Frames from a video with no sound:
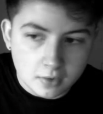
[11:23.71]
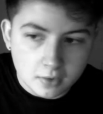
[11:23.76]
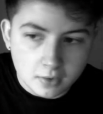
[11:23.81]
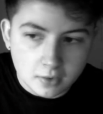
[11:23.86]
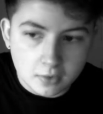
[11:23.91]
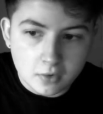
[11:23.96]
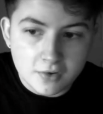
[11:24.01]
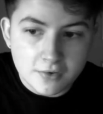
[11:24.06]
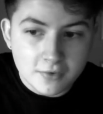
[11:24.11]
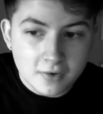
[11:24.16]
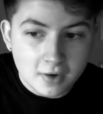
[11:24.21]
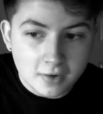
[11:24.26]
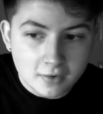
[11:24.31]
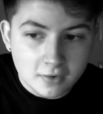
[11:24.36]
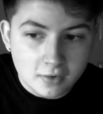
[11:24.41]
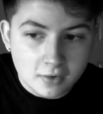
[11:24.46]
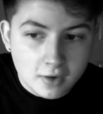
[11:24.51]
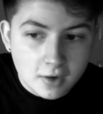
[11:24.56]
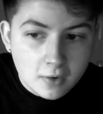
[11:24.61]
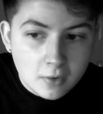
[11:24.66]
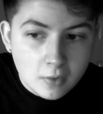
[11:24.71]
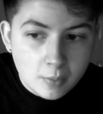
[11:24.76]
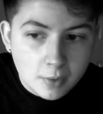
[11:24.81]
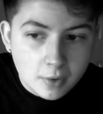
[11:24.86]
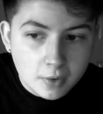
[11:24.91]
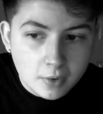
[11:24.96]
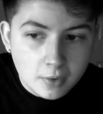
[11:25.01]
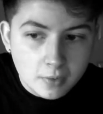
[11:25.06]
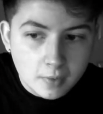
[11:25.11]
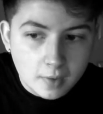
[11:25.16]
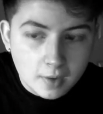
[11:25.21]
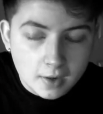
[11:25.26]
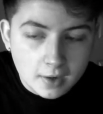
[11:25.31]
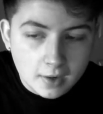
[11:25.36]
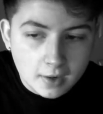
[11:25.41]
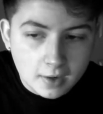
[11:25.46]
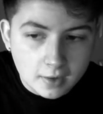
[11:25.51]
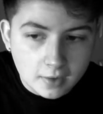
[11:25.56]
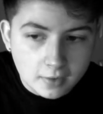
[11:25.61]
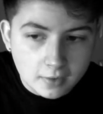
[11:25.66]
I got a fractured elbow,
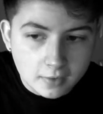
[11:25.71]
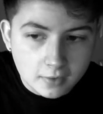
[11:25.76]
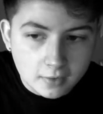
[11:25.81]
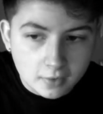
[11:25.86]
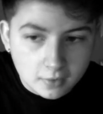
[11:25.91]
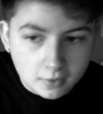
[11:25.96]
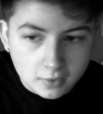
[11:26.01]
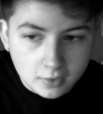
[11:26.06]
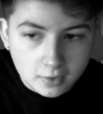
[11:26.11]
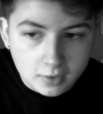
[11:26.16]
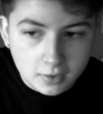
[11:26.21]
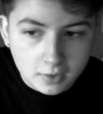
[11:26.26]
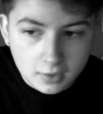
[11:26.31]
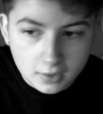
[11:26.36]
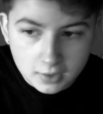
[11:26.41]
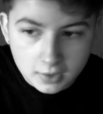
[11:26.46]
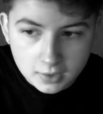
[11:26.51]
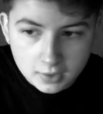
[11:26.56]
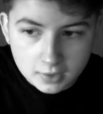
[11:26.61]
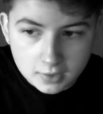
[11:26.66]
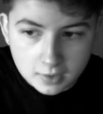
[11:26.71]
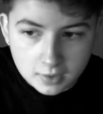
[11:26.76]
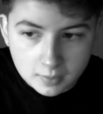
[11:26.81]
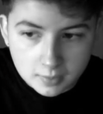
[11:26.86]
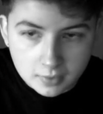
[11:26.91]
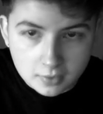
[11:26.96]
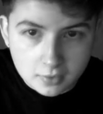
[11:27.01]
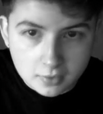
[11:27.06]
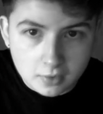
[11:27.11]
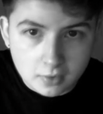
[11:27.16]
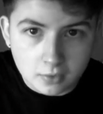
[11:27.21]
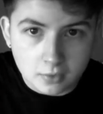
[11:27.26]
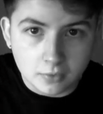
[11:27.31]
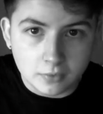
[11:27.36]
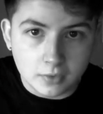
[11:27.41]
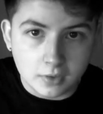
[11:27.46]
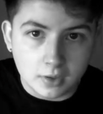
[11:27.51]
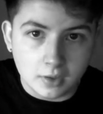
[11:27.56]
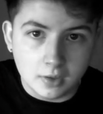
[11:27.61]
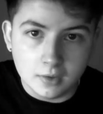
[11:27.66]
and I damaged a lot of
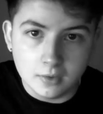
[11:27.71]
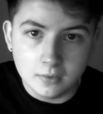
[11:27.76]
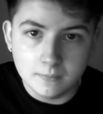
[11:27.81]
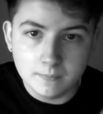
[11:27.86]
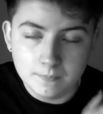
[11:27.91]
the